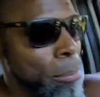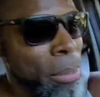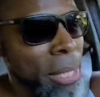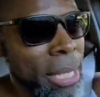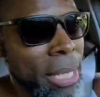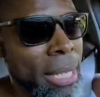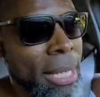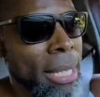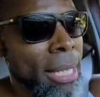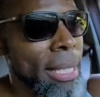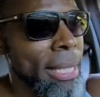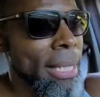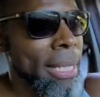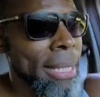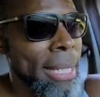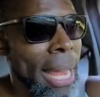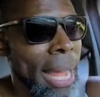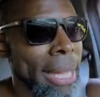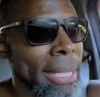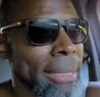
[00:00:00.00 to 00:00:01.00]
be
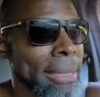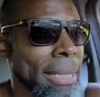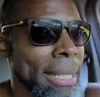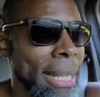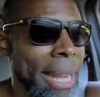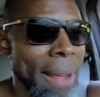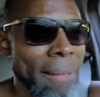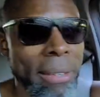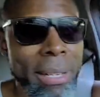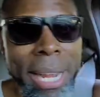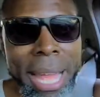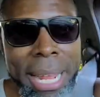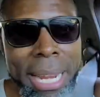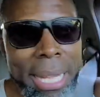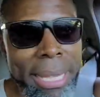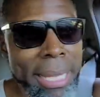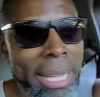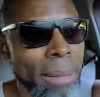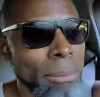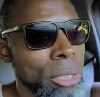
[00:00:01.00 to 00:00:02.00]
nice and then after that I
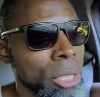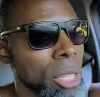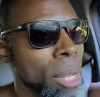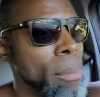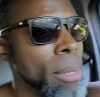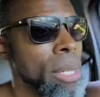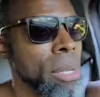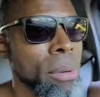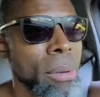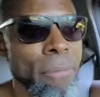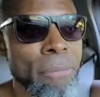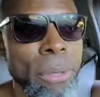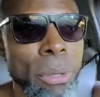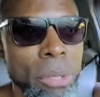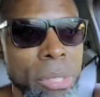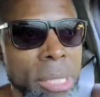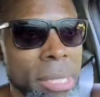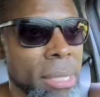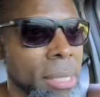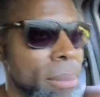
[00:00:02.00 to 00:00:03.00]
think I'm just gonna be doing fuel
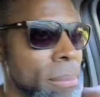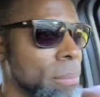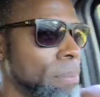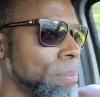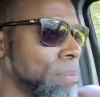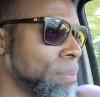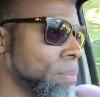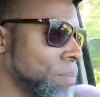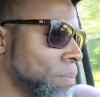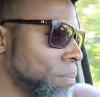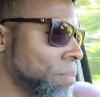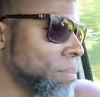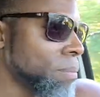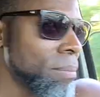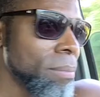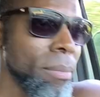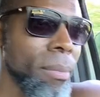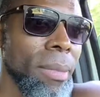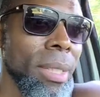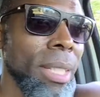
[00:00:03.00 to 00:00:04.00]
system
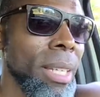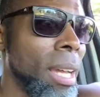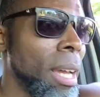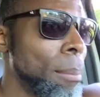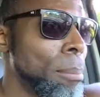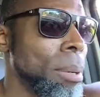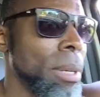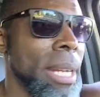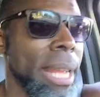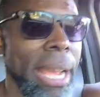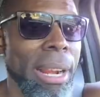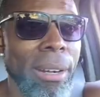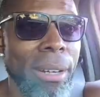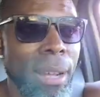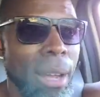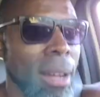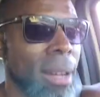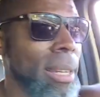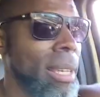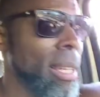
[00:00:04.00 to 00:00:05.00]
put an
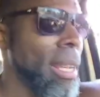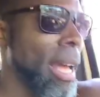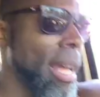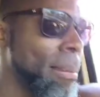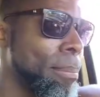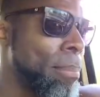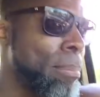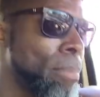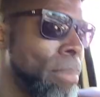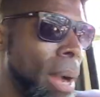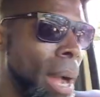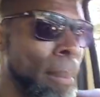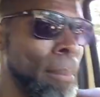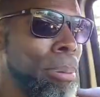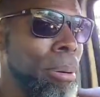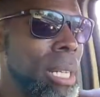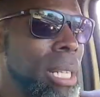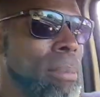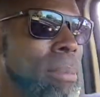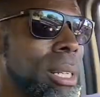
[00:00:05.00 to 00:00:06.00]
AirDog and I I'm
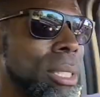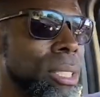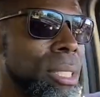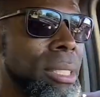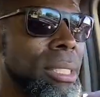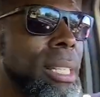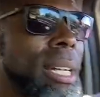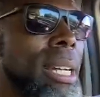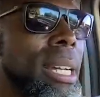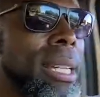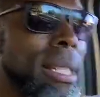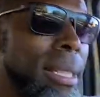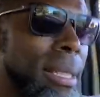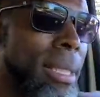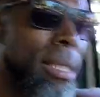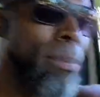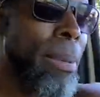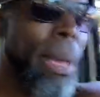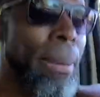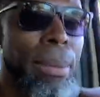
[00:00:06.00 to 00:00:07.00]
pretty much done
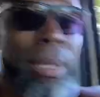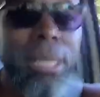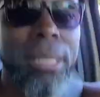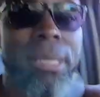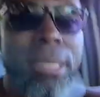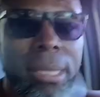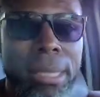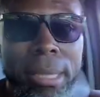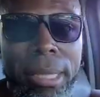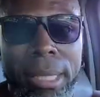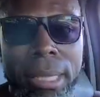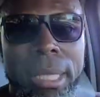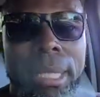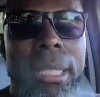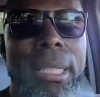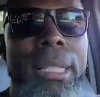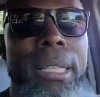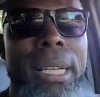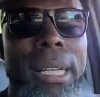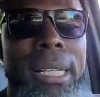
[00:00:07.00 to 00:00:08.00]
this baby is
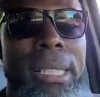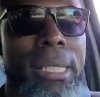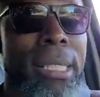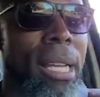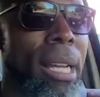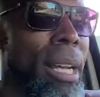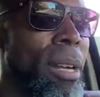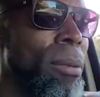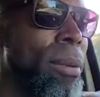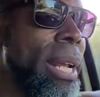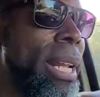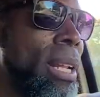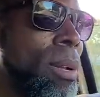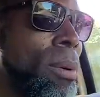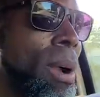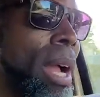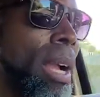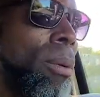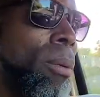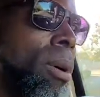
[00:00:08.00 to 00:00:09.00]
is uh, ready to
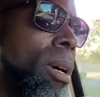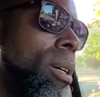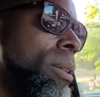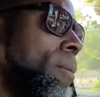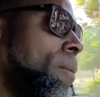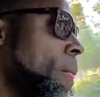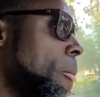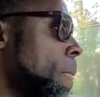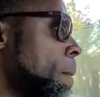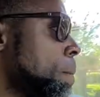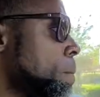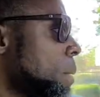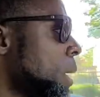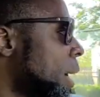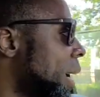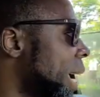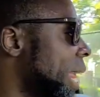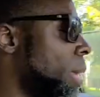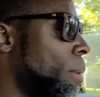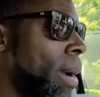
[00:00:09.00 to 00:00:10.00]
rock and roll
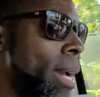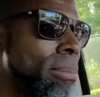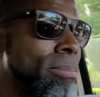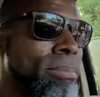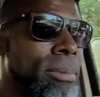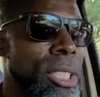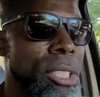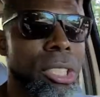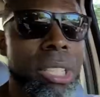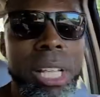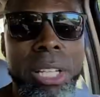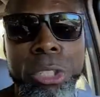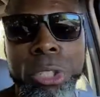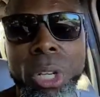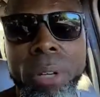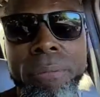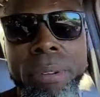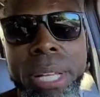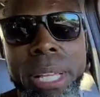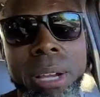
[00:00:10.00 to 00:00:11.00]
anyway just another
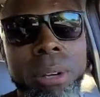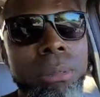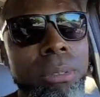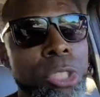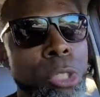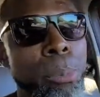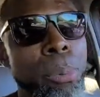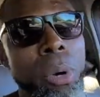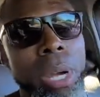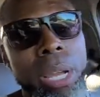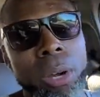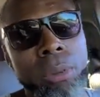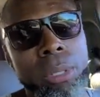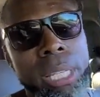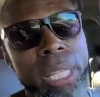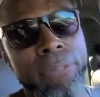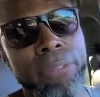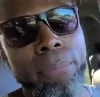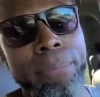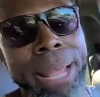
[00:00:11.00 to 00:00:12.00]
short video it's your boy
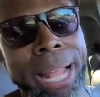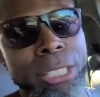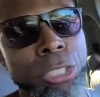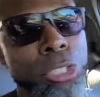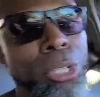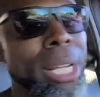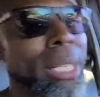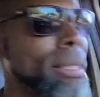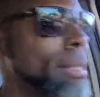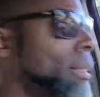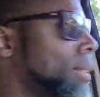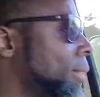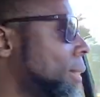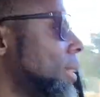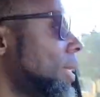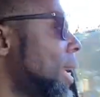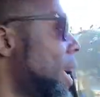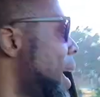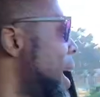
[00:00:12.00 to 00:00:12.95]
OD from Mad Trucks